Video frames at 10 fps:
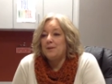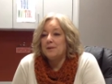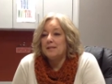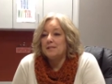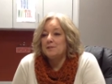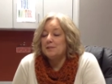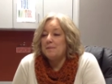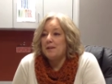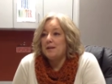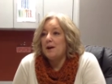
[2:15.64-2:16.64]
Kids aren't
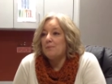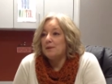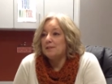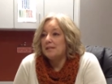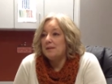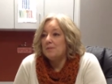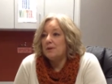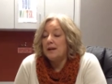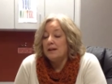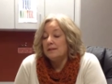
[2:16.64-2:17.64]
spelling out words
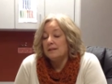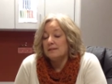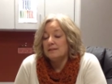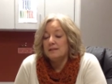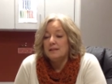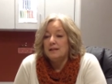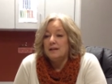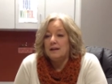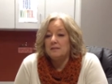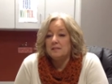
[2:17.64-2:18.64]
anymore, and adults
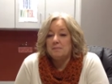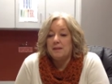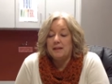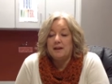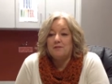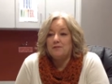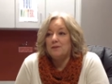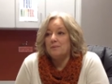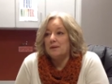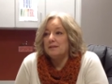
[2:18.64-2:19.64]
aren't spelling out
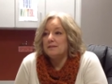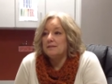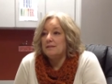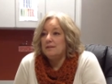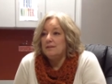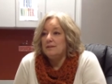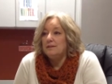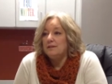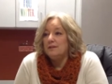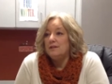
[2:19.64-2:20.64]
full words.
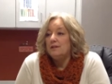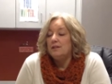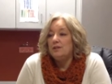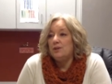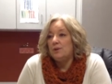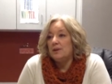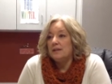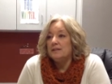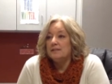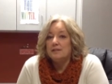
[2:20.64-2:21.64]
Your
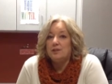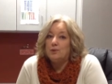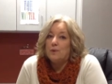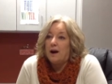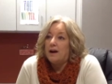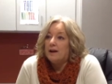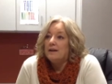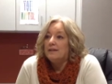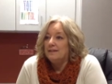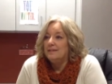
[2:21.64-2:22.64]
is you are,
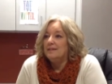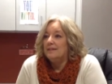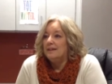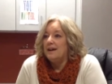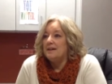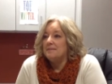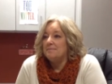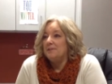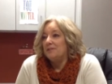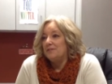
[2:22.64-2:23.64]

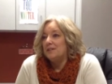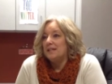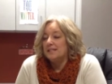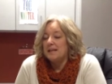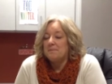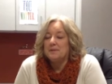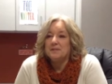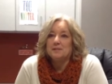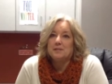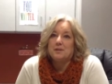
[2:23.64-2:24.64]
for an example.
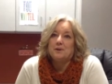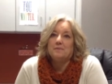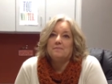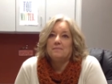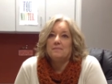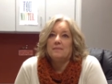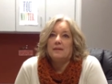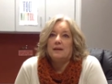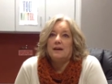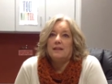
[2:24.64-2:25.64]
So
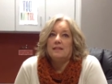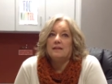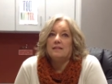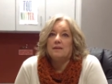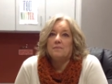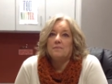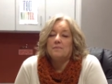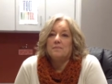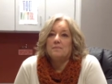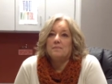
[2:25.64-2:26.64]
I think that
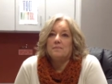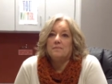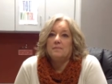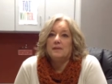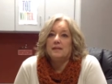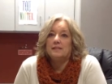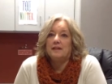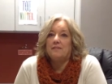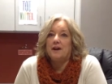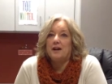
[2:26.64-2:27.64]
kids
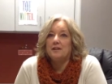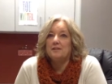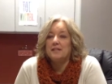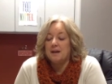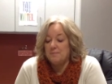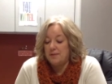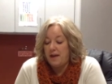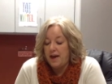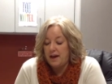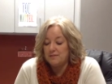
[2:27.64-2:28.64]
have a harder time when
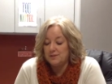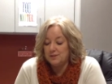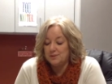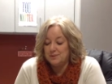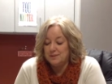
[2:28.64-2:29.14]
they have to